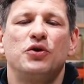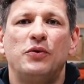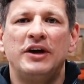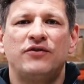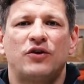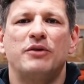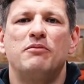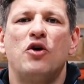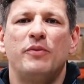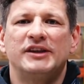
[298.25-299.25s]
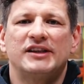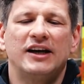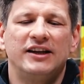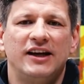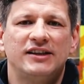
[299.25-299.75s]
you wait for the moments
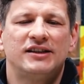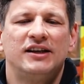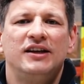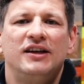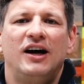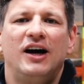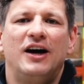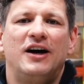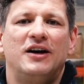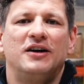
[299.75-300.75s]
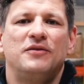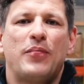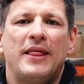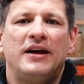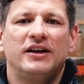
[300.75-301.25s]
like this.
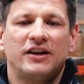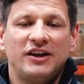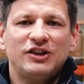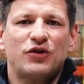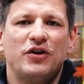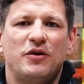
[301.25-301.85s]
If the history